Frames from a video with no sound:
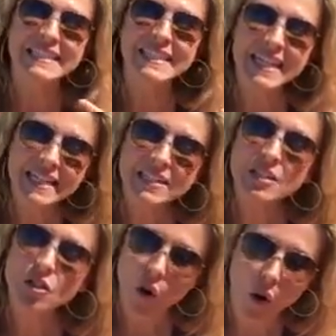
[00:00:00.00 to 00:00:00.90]
Dig
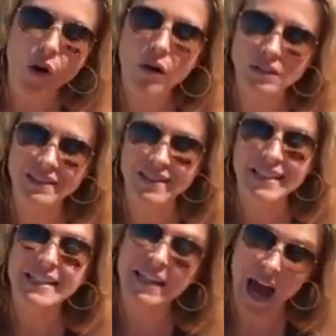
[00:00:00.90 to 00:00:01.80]
the gold
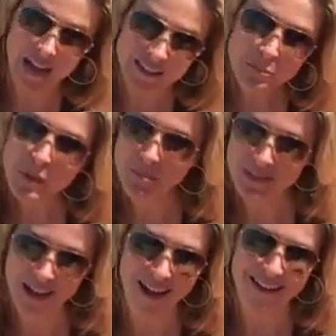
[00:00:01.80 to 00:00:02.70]
in other
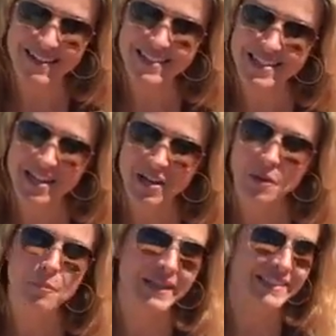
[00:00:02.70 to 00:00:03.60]
people's hearts
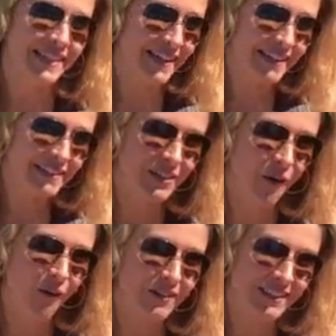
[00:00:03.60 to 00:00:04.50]
by digging the
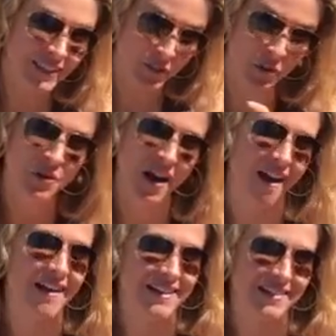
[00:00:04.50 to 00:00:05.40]
gold in your
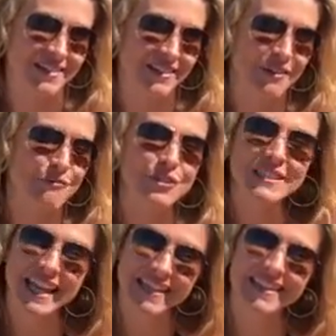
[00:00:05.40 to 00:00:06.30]
heart for
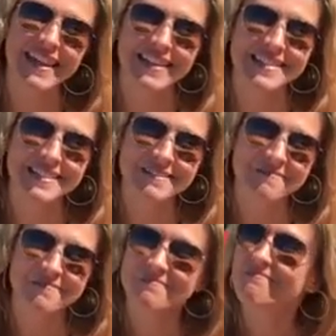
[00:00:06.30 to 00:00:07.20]
10 days.
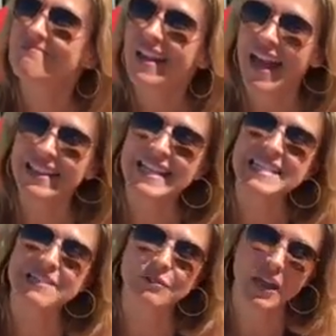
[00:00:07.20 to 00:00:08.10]
And
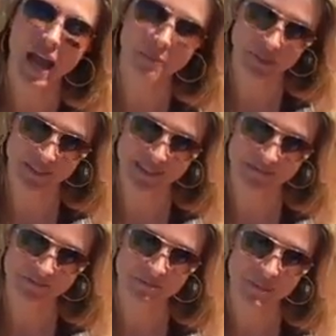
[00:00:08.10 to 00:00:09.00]
let's see what happens.
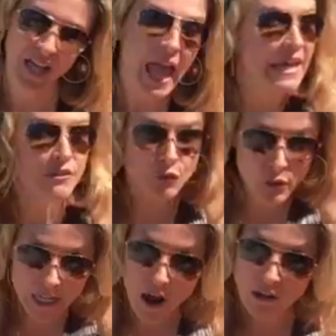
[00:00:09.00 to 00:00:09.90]
And if you
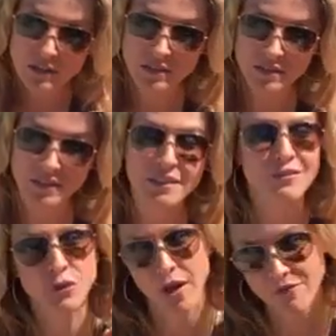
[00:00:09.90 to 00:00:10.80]
cannot,
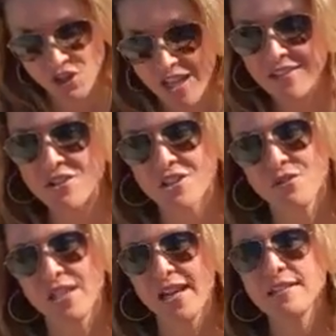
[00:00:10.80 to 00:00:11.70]
if you have challenges
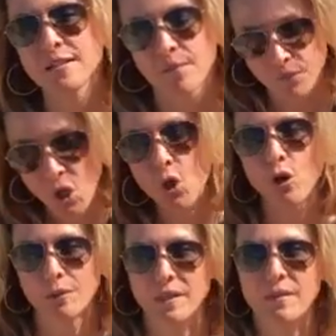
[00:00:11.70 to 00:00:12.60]
with that,
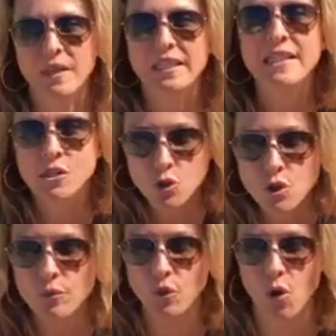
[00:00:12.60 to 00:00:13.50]
call me. Let's do some